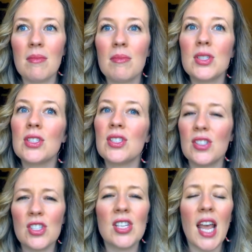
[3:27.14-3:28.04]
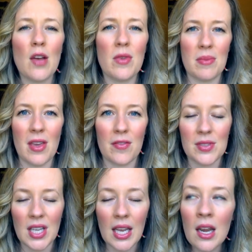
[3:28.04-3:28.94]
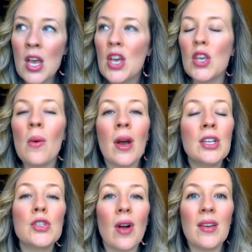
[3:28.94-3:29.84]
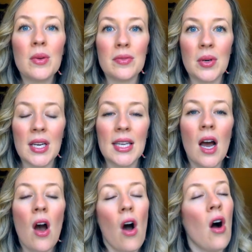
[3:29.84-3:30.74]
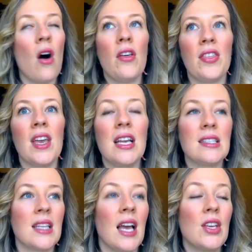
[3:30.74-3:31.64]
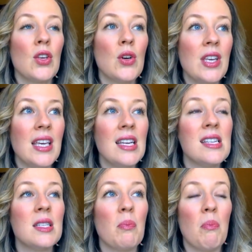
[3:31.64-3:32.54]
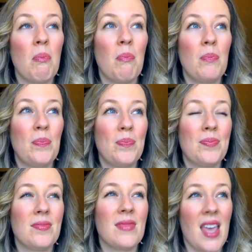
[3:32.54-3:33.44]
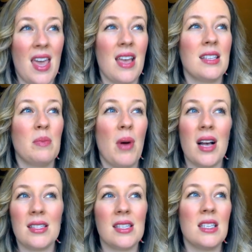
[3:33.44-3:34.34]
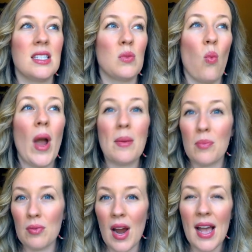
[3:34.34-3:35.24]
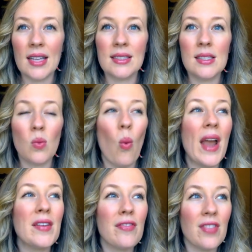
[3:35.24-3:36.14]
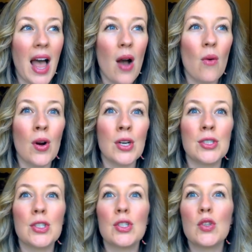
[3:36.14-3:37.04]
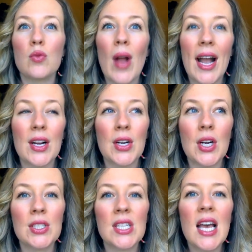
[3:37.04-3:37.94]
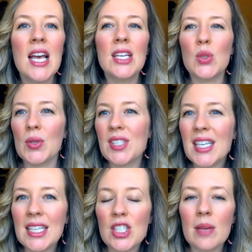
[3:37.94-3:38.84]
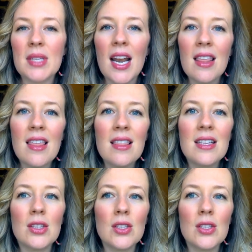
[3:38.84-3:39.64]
but just hang with me here for a second. You want to try to avoid all things like cookies, cakes, pastas, white breads, white flours, crackers, tortilla chips, anything that